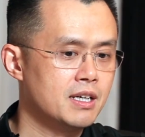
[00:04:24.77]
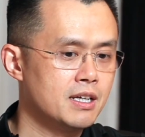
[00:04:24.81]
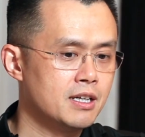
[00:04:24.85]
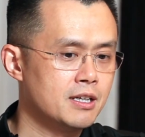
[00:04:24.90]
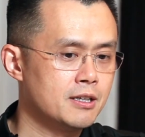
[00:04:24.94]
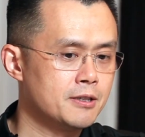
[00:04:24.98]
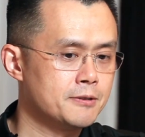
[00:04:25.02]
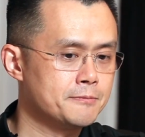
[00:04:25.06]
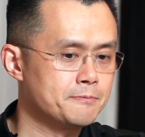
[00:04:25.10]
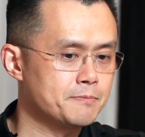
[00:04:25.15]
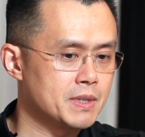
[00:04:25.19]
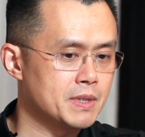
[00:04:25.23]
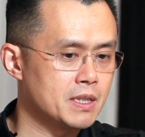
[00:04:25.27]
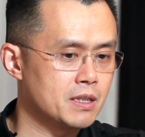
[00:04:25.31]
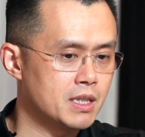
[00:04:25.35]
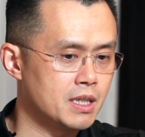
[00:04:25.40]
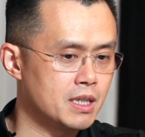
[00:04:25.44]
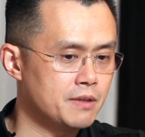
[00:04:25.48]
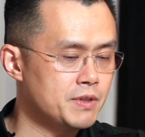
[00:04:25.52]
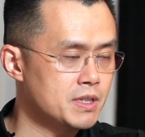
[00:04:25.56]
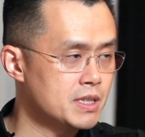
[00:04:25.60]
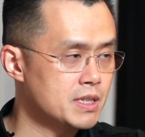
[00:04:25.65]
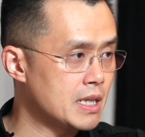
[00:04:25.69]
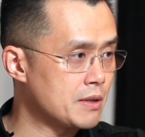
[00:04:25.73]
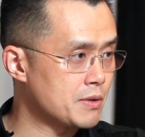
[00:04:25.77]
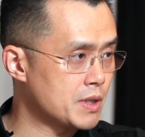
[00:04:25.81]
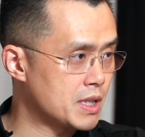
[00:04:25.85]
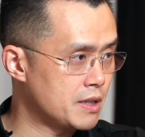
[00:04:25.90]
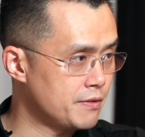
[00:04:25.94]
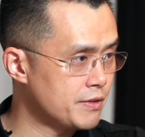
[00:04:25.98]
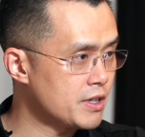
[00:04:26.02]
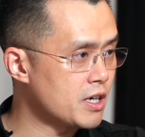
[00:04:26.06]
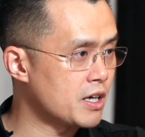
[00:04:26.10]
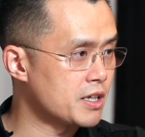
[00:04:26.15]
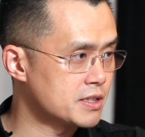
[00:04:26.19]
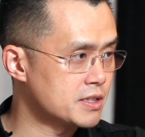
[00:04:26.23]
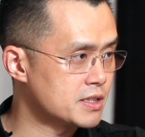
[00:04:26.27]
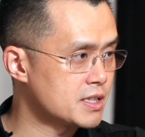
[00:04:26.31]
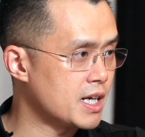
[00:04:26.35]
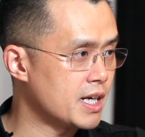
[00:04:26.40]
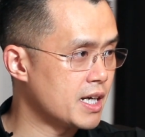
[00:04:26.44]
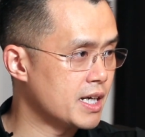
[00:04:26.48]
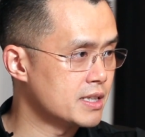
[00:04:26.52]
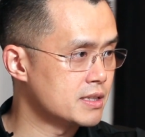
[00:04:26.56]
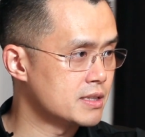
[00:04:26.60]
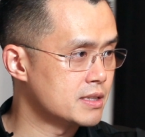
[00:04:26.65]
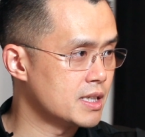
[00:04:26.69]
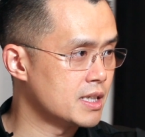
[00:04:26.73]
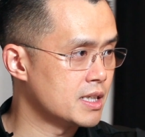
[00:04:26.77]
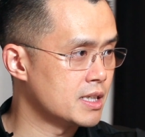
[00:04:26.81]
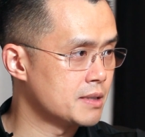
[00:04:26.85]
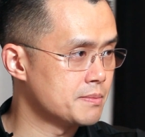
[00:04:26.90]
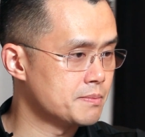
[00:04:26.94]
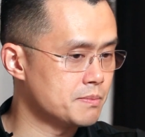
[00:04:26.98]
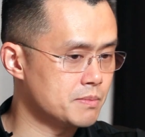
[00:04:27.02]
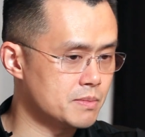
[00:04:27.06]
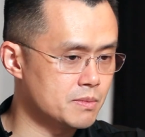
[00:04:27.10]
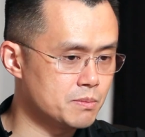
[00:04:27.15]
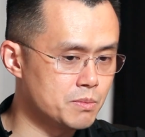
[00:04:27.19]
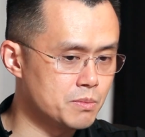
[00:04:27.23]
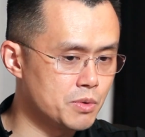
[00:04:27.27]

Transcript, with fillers: Um, given that, given our size, uh,